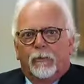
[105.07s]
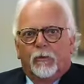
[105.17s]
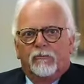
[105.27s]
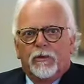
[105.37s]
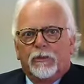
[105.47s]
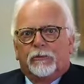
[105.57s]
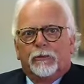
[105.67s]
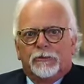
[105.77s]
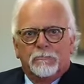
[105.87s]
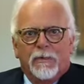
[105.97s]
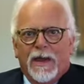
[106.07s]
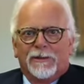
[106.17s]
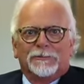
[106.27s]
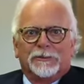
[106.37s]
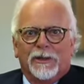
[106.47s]
We've been through some
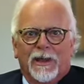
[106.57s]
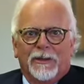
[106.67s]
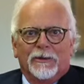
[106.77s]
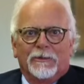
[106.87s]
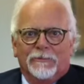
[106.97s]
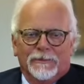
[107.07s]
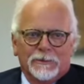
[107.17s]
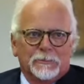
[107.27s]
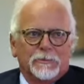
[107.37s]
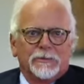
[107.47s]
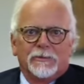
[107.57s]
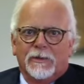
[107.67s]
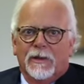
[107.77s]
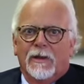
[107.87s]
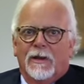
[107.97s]
battles together. This was
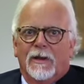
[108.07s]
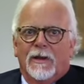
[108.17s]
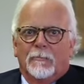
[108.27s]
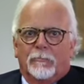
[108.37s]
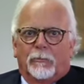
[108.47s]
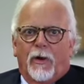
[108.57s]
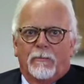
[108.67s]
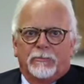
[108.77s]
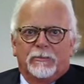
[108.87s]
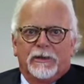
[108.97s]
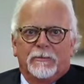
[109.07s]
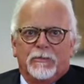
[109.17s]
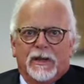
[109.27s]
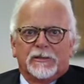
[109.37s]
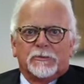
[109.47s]
probably the
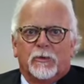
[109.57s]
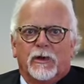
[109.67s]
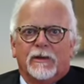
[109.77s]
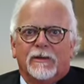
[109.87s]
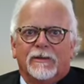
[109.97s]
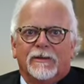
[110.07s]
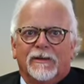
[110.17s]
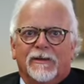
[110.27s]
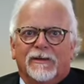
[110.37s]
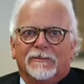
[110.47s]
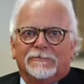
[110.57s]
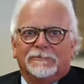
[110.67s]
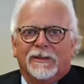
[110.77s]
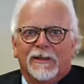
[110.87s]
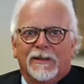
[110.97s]
biggest one, uh,
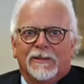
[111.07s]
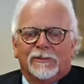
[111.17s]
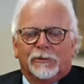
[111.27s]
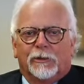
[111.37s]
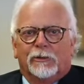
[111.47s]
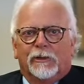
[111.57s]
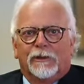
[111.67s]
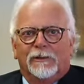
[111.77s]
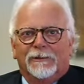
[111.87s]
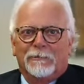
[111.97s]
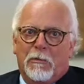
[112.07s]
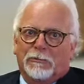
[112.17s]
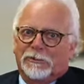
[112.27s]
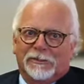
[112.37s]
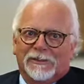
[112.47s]
certainly the
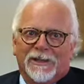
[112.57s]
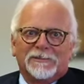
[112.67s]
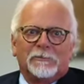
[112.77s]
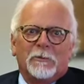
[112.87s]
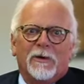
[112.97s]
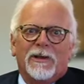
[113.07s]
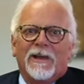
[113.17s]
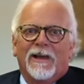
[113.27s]
most successful one.